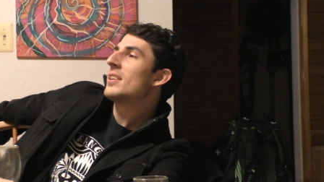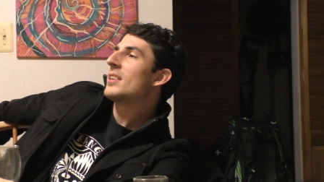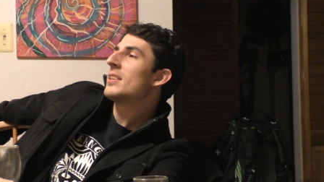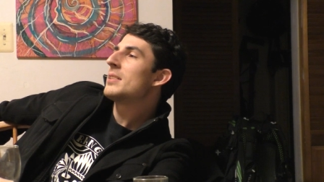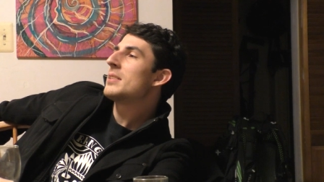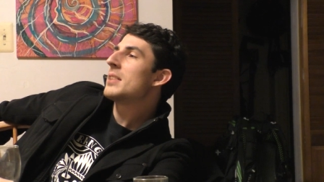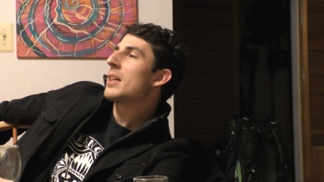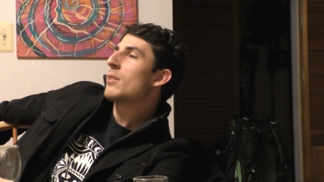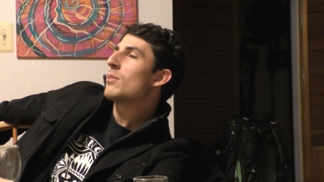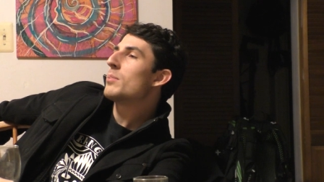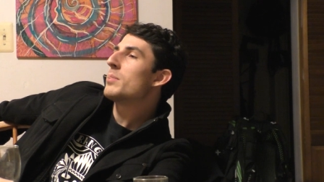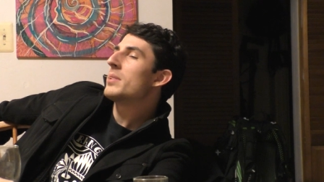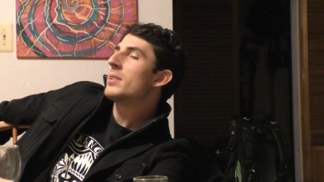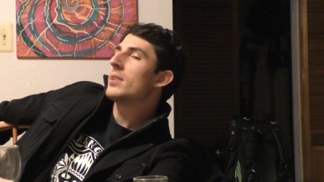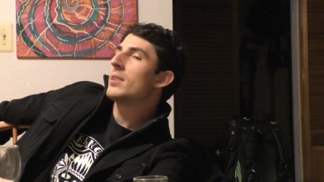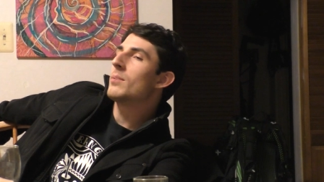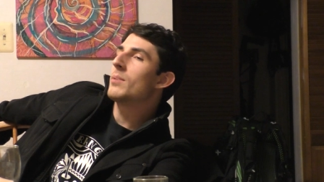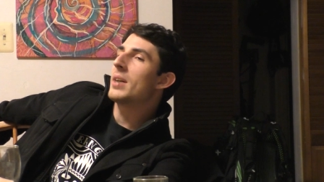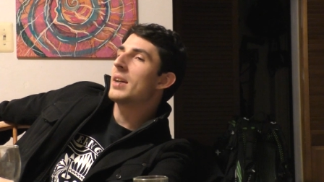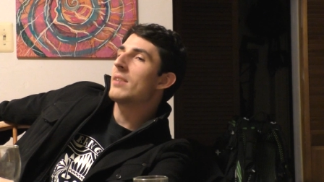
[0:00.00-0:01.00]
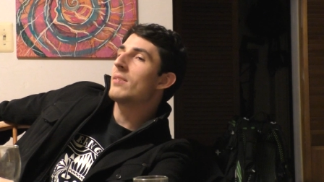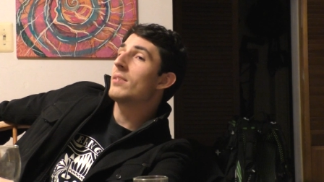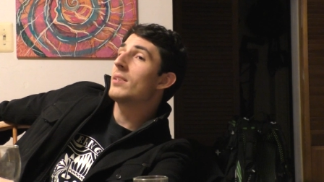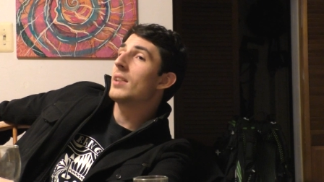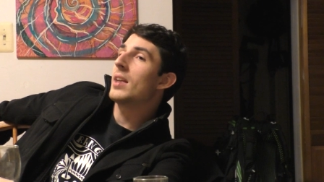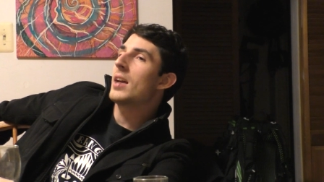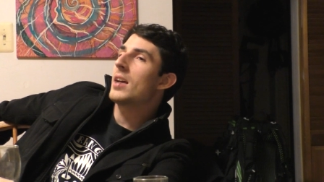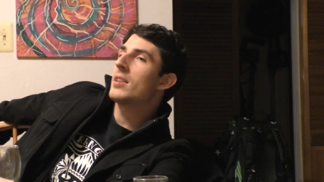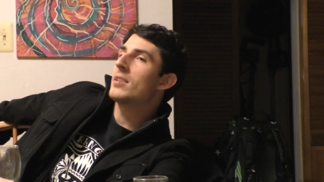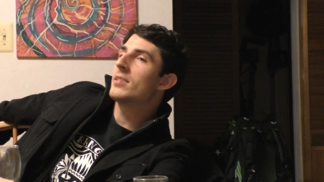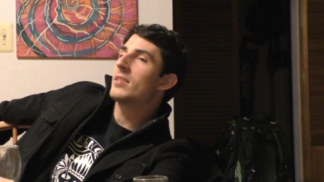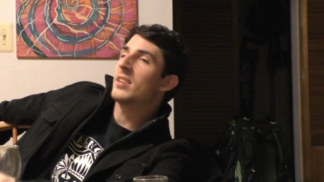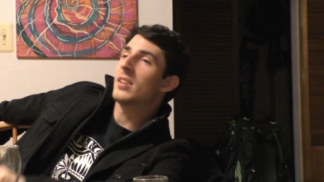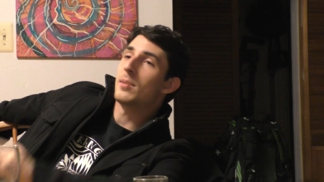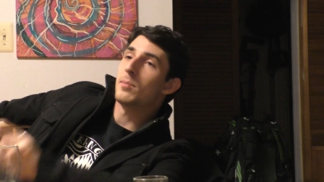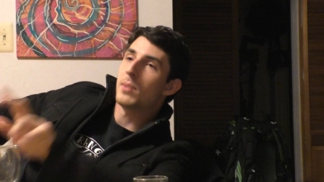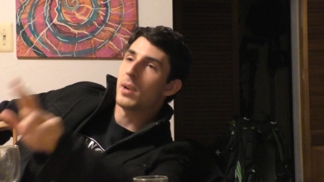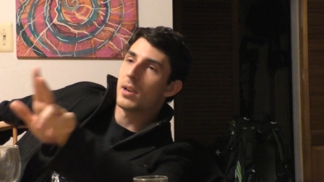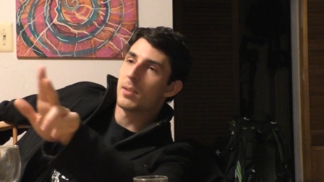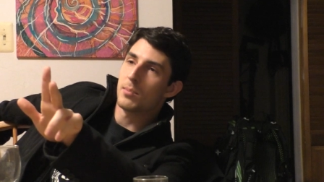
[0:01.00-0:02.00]
and that would be the way of the land
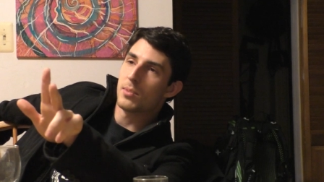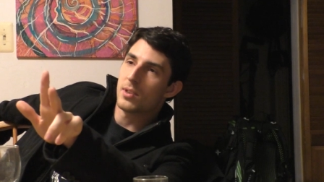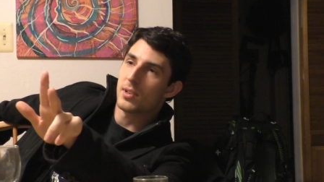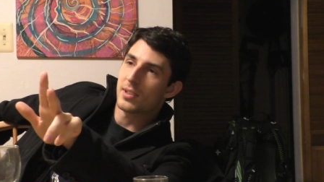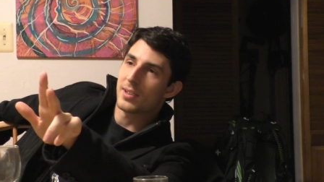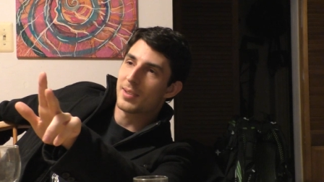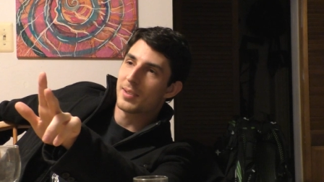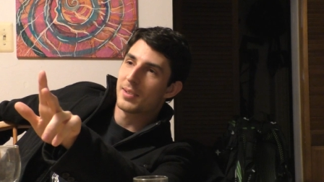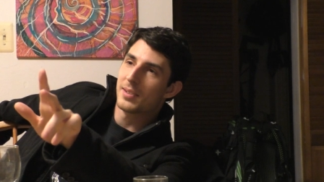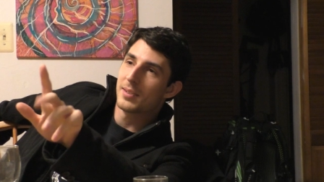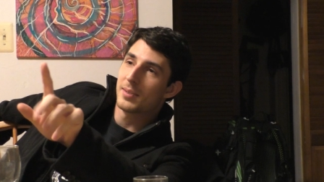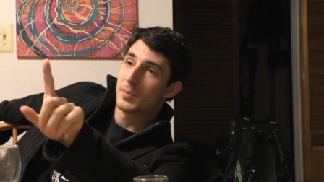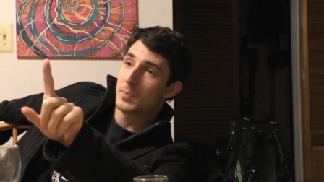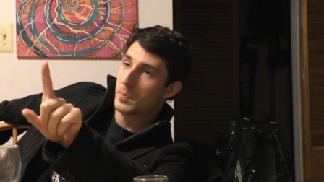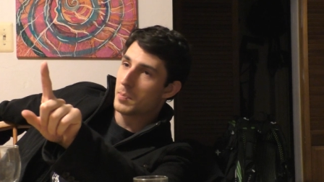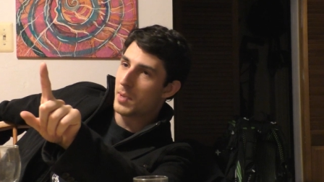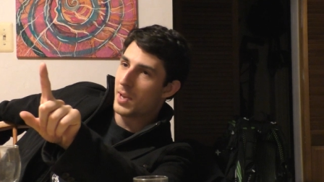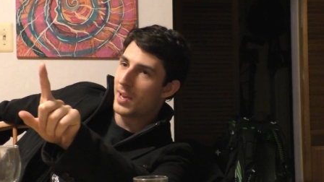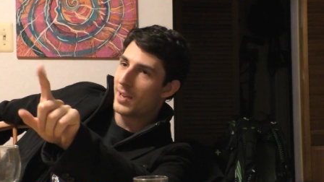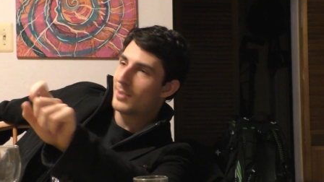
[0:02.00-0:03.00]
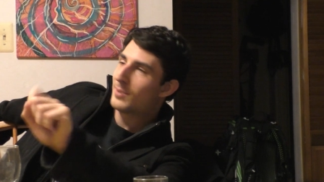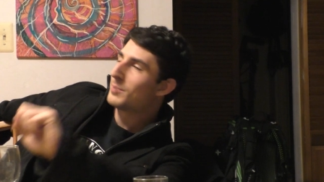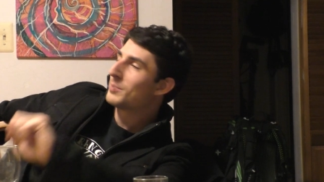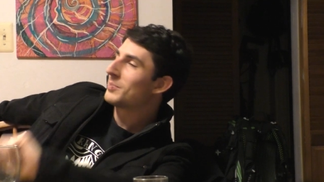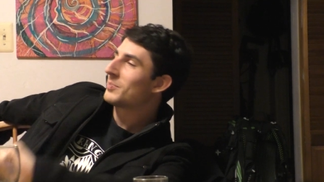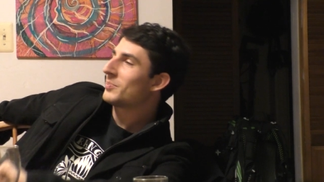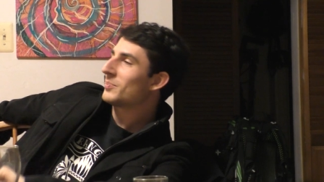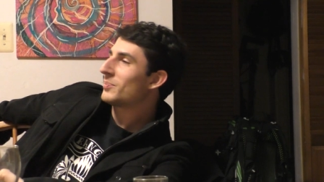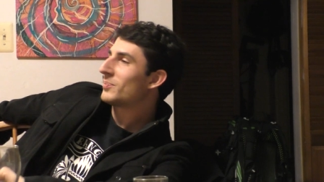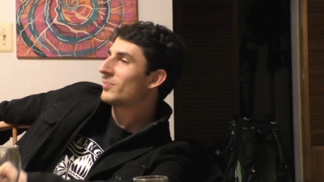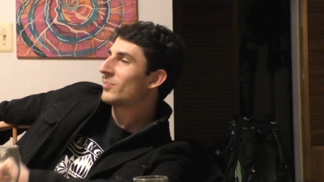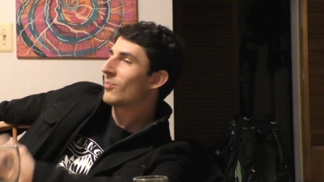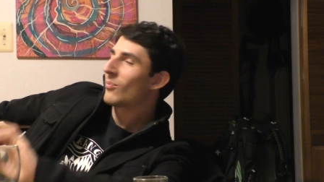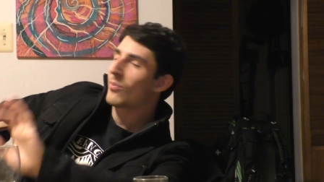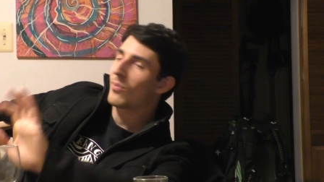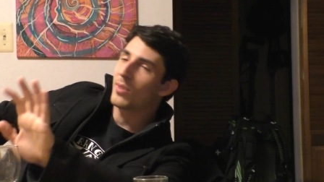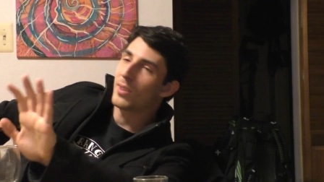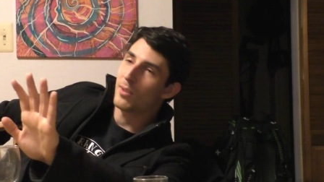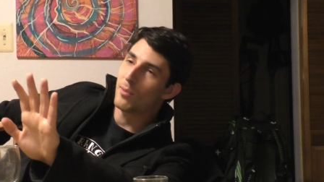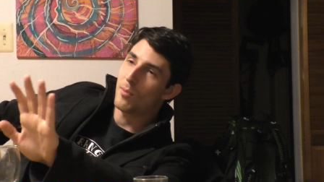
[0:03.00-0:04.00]
in my book, mate.
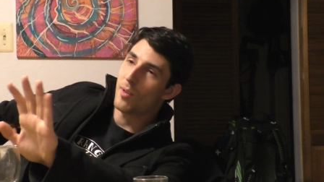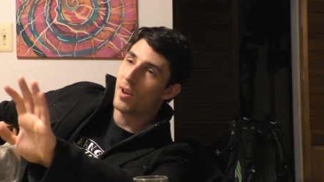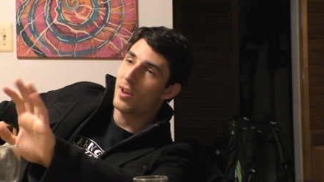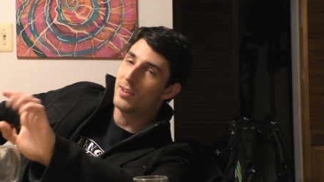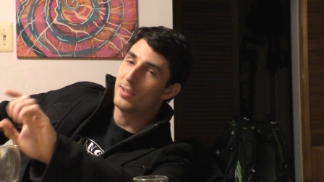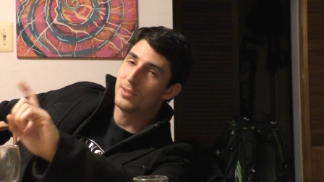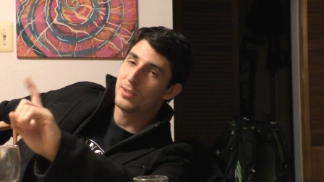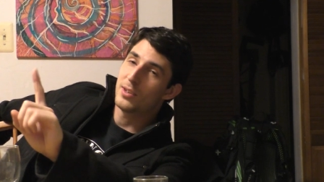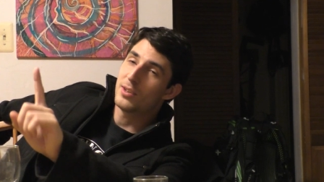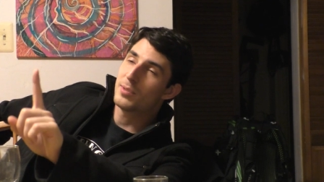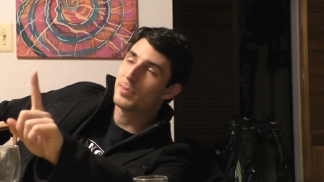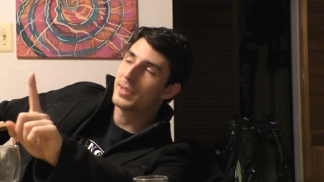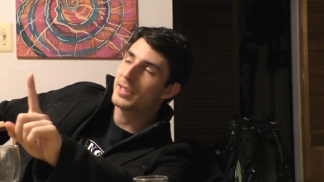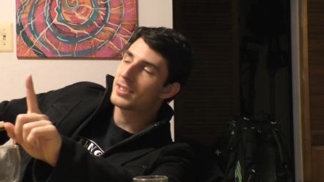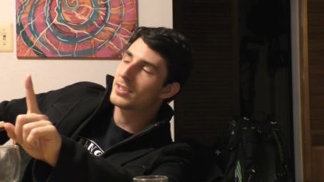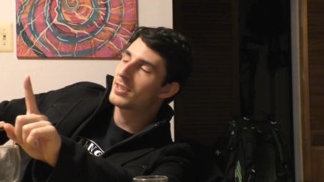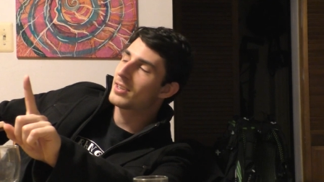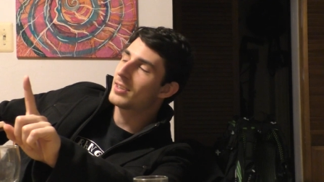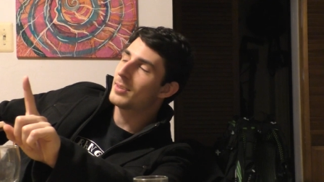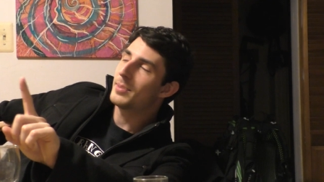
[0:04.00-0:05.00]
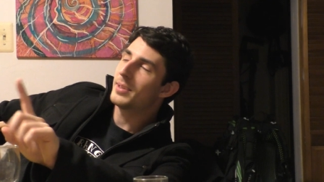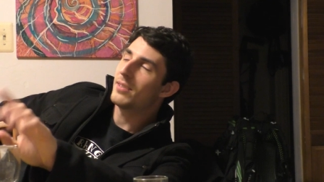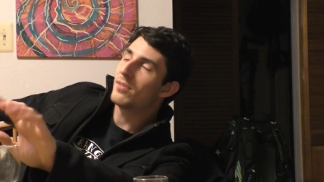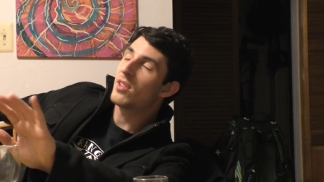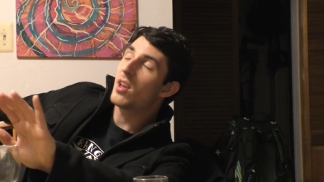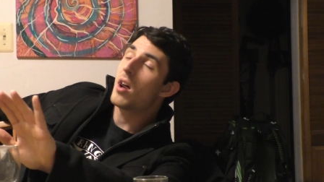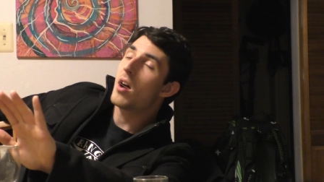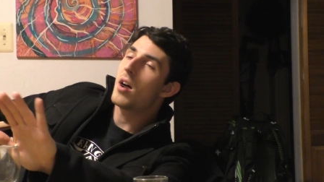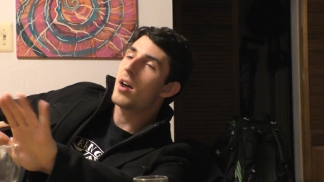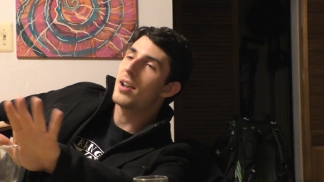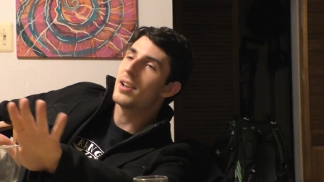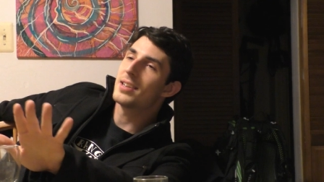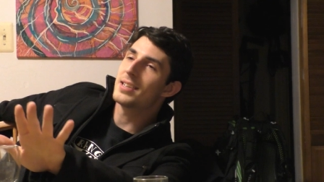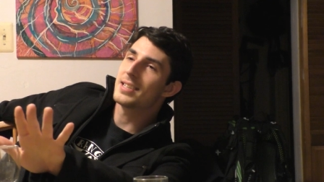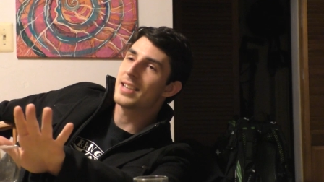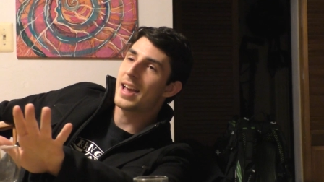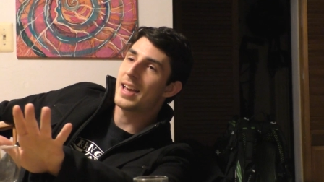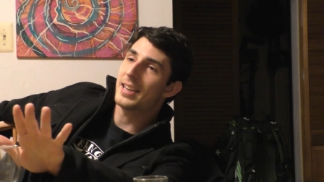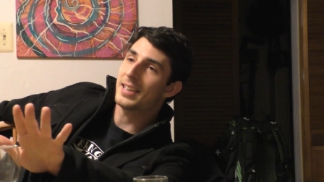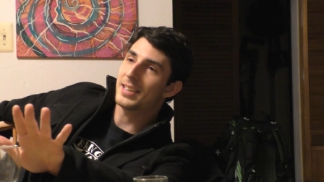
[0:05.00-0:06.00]
Right, toothpicks are going to be of the
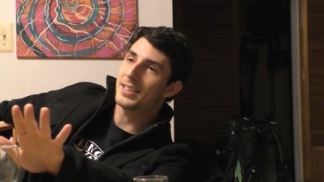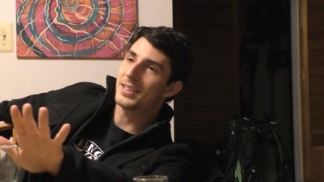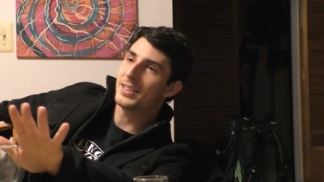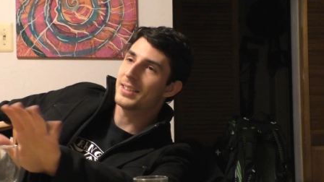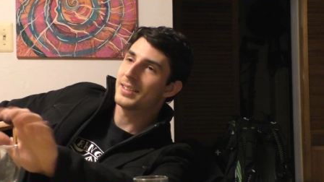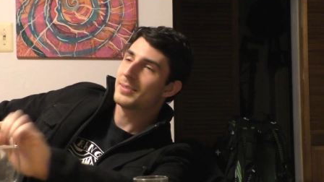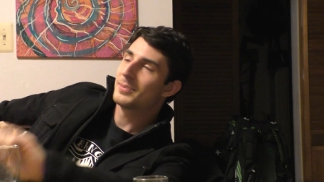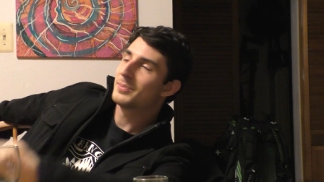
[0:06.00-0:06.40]
highest etiquette.